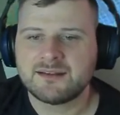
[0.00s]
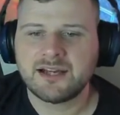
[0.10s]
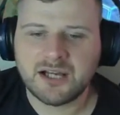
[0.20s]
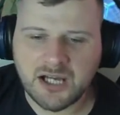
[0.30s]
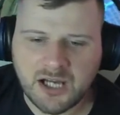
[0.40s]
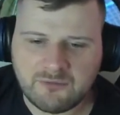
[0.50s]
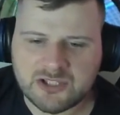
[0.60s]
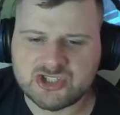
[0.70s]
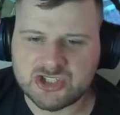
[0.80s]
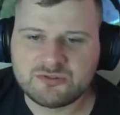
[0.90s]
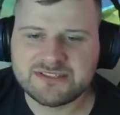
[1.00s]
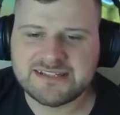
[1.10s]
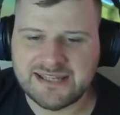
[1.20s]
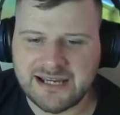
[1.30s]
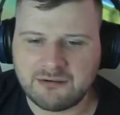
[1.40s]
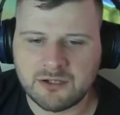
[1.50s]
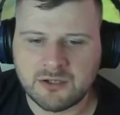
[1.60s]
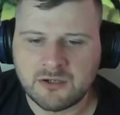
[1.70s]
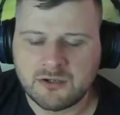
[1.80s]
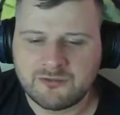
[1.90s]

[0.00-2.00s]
that other juicy carrot